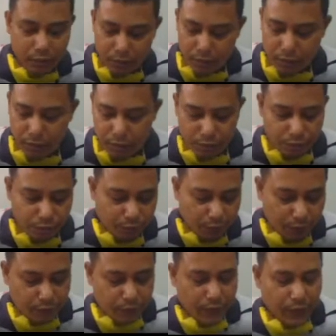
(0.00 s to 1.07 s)
So
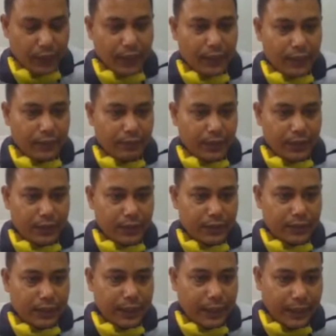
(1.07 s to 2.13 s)
first one I am writing
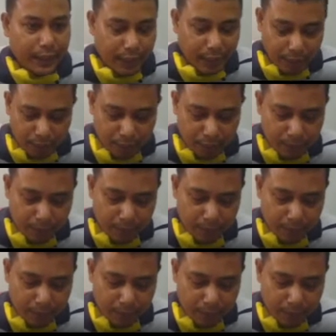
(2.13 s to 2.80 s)
say A